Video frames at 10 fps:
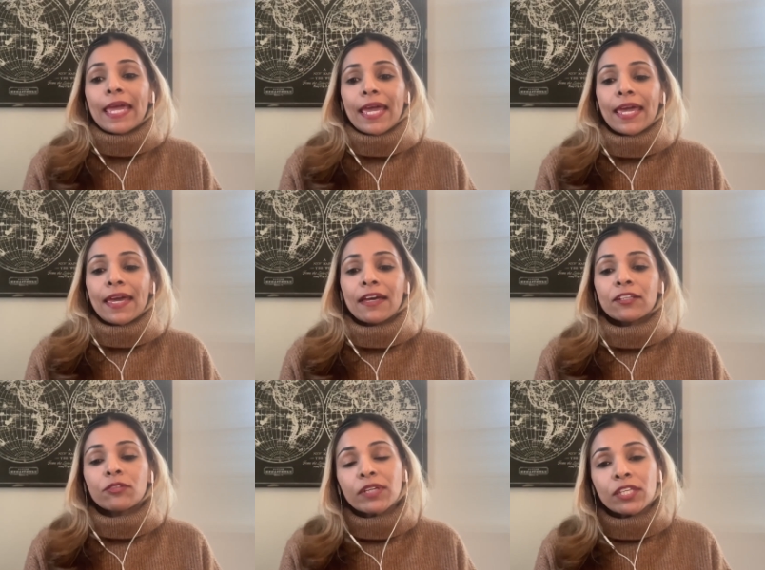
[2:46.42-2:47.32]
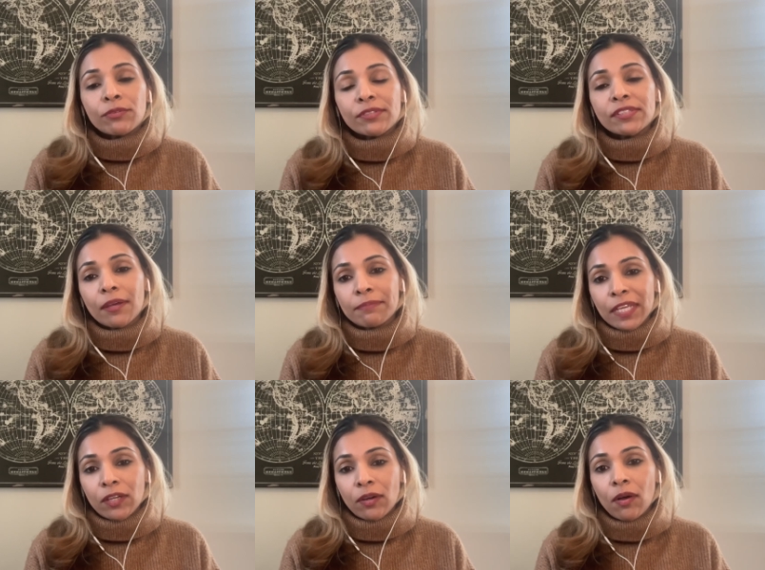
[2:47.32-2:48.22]
And we use
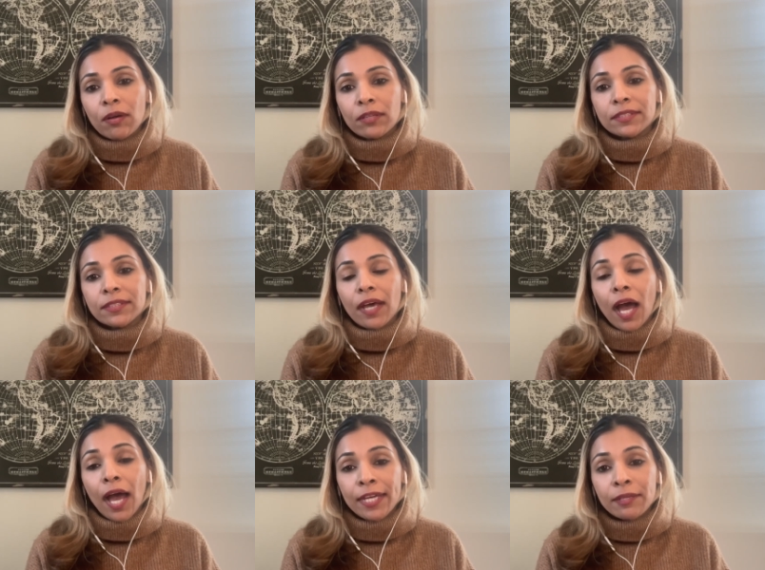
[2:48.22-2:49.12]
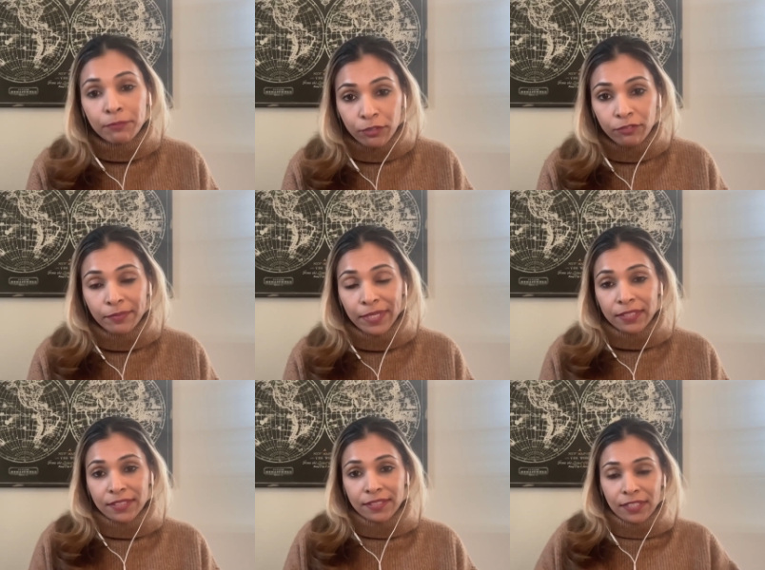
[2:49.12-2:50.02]
something called eye
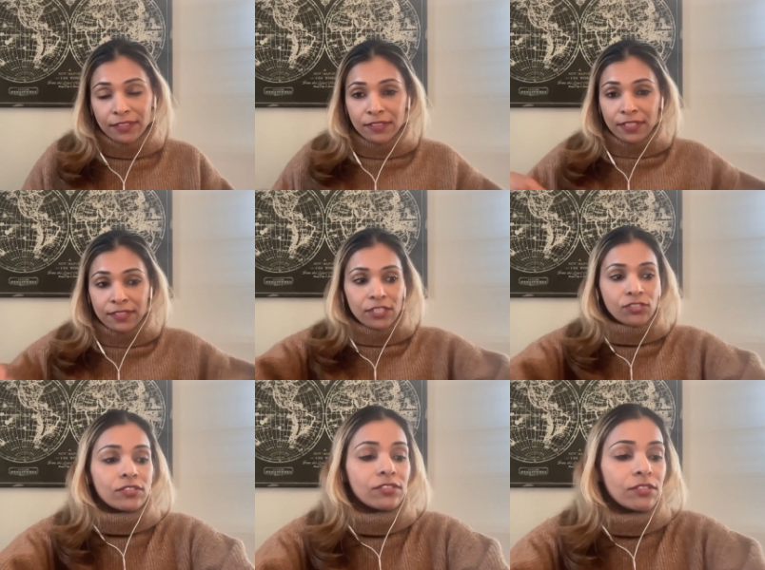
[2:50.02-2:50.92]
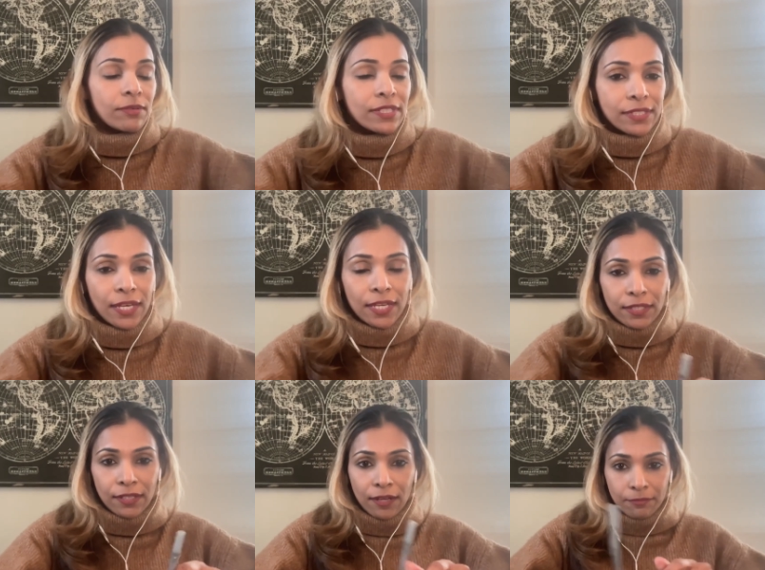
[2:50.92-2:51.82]
movement desensitization. So it's like,
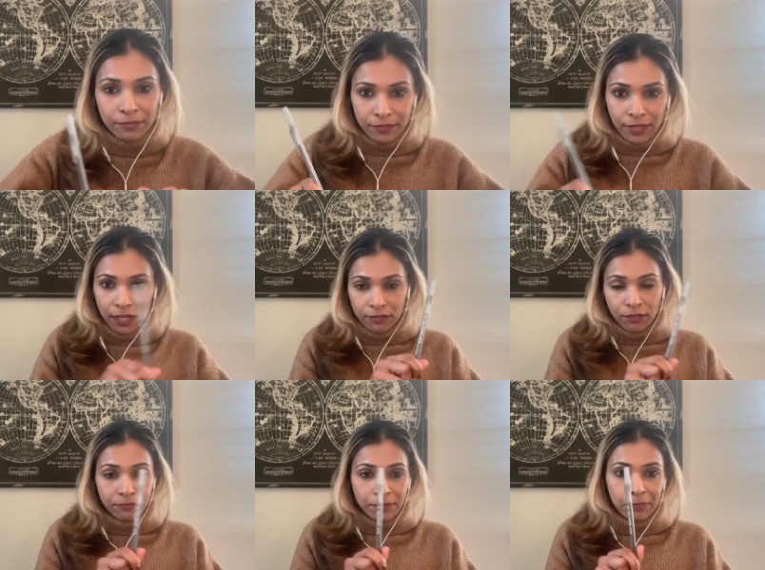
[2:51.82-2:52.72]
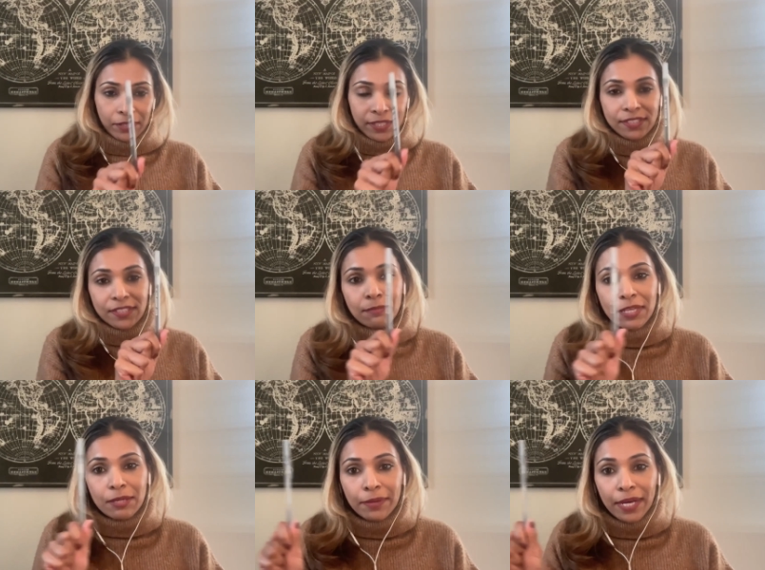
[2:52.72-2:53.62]
I don't know if people can see
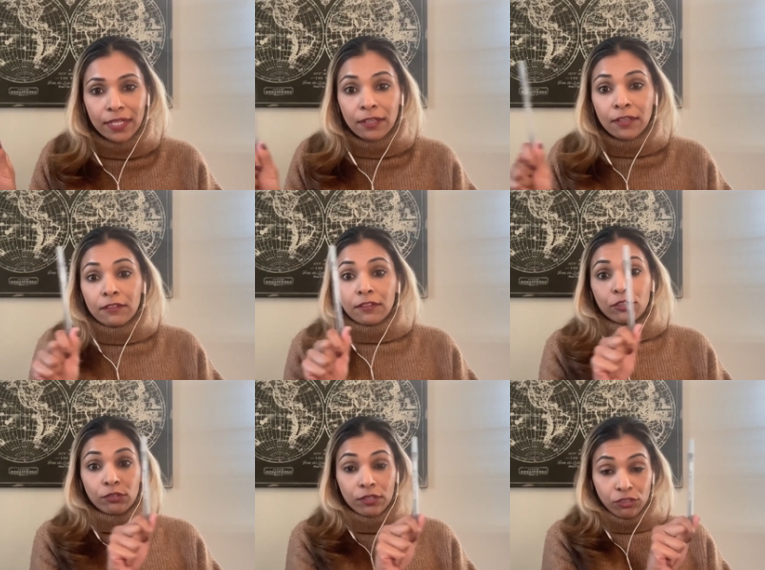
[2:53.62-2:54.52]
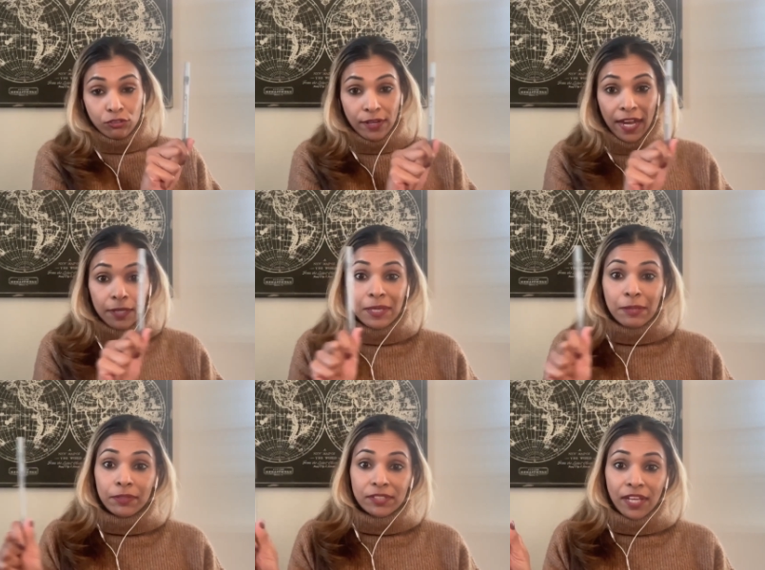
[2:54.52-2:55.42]
me, but you can track
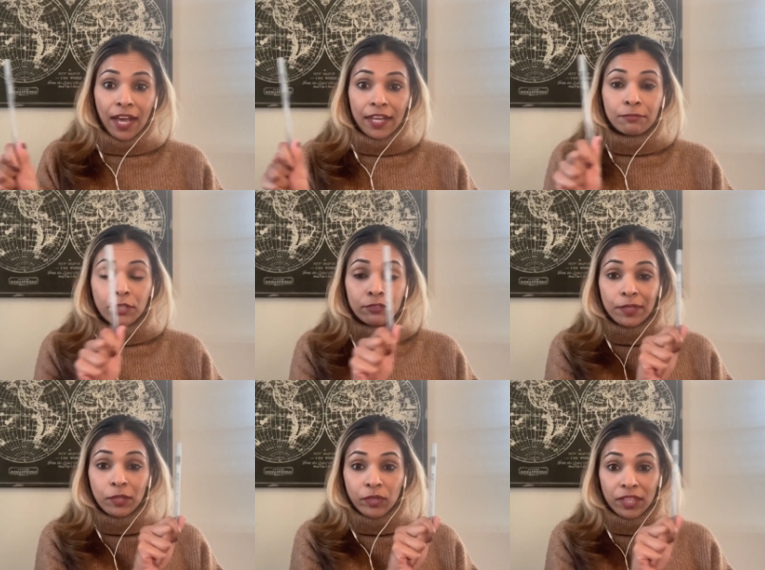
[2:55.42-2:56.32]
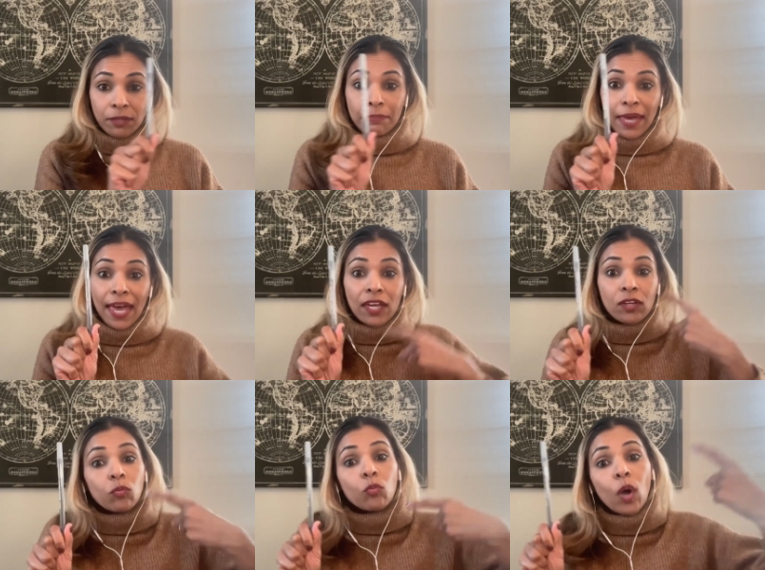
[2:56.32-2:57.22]
people's eye movement with a
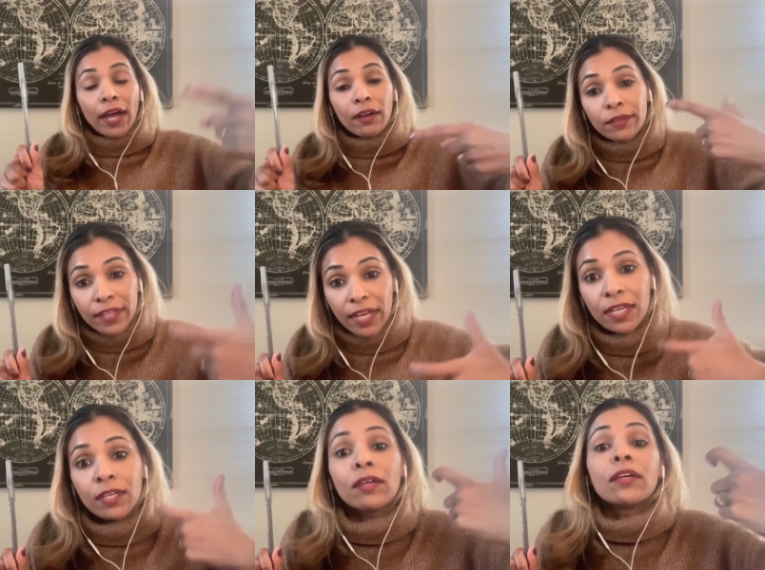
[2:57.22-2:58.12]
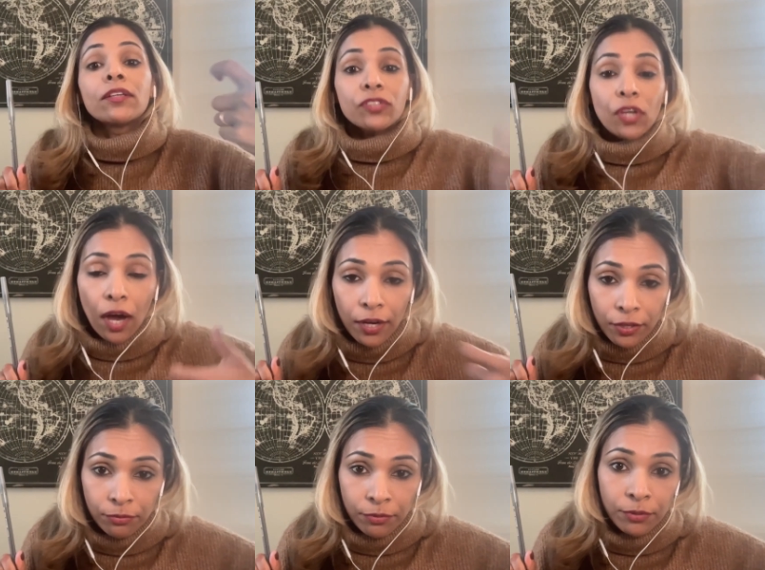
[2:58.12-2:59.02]
pen while they
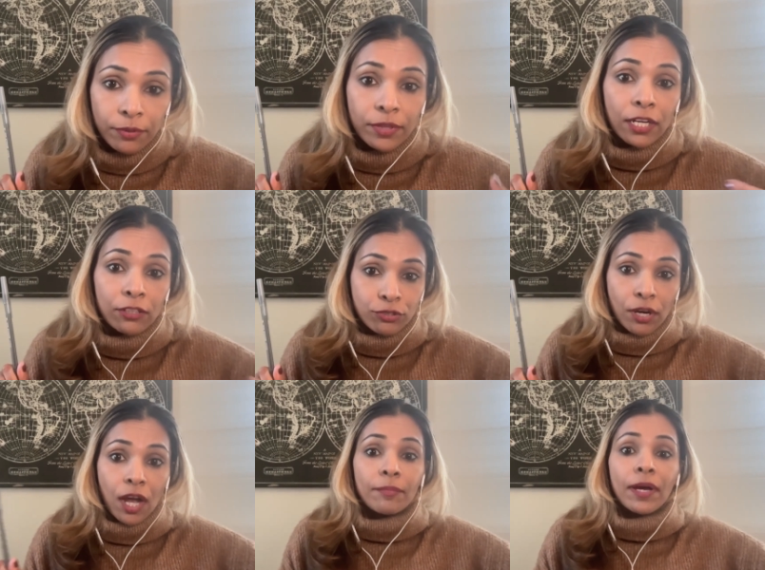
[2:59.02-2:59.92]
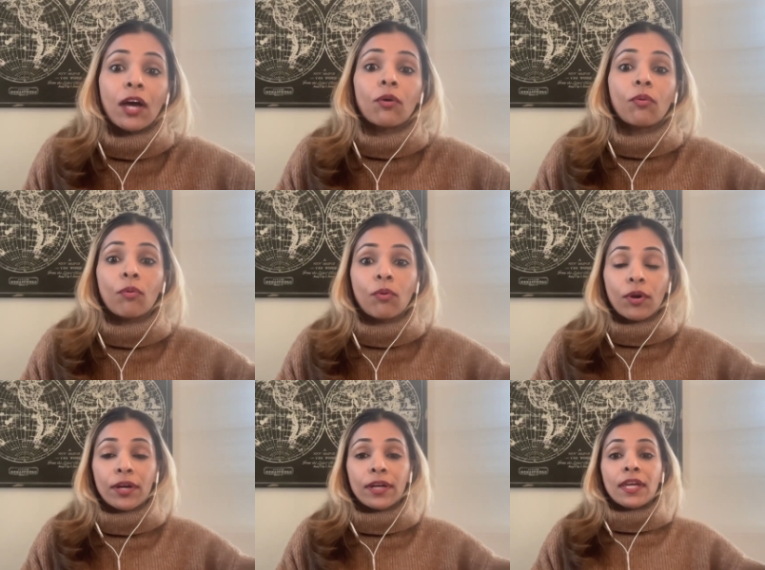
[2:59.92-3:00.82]
talk through their trauma.
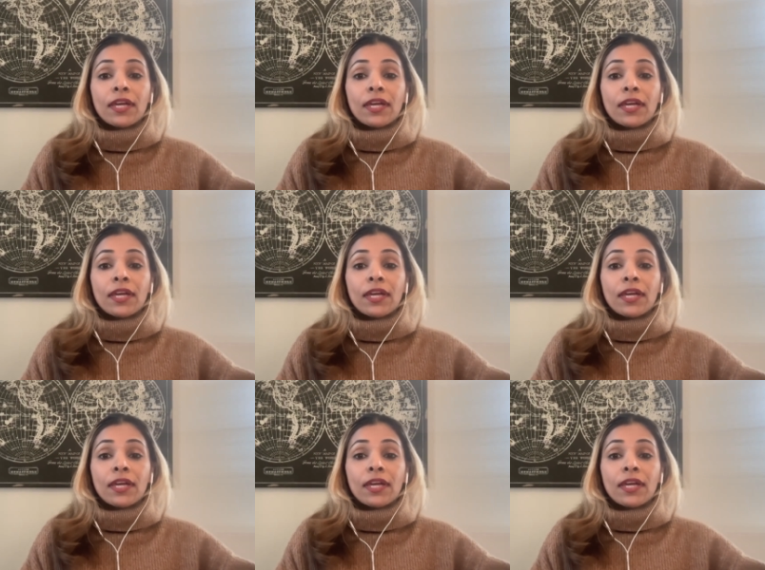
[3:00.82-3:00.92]
Or